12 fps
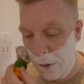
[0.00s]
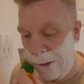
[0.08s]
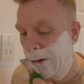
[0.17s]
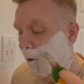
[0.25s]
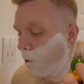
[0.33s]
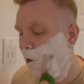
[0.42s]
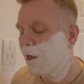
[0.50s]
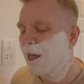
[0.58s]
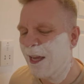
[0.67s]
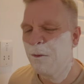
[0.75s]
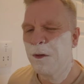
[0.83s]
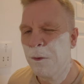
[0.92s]
you know, I know
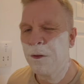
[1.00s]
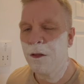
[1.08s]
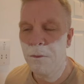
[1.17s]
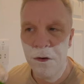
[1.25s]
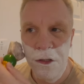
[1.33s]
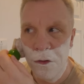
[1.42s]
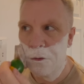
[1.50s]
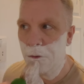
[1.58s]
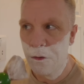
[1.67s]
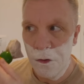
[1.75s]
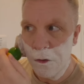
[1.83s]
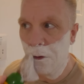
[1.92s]
you keep dipping the
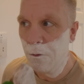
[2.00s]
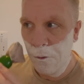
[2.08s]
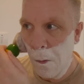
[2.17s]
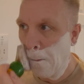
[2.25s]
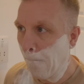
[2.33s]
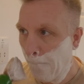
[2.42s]
bristles and stuff.